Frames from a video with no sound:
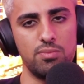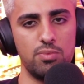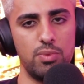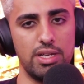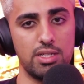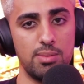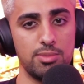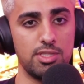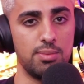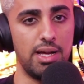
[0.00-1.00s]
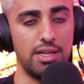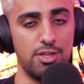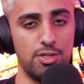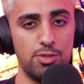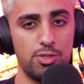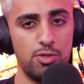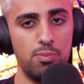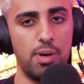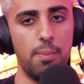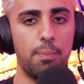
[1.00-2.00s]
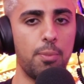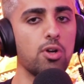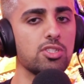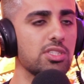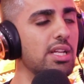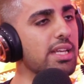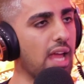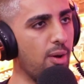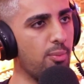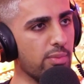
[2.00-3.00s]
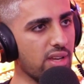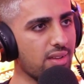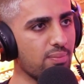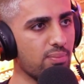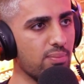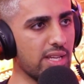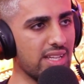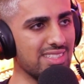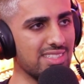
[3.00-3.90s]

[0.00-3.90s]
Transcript: when it comes to my YouTube, but personally it helped me because